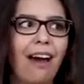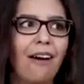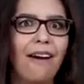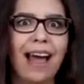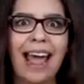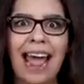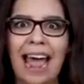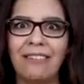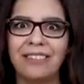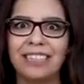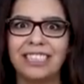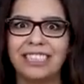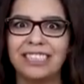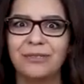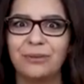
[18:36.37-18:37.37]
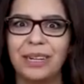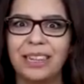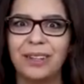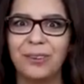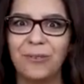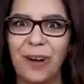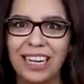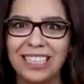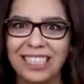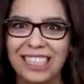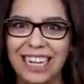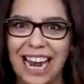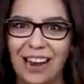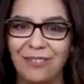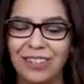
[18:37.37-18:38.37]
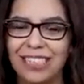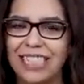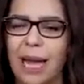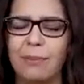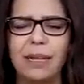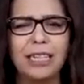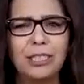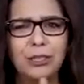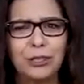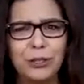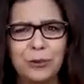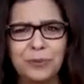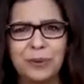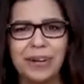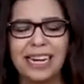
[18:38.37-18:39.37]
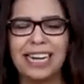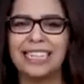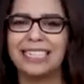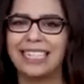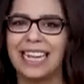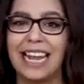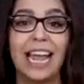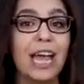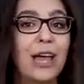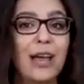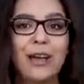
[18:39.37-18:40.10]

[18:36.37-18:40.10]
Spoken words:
oh, I have to just read their question every time. That's super easy.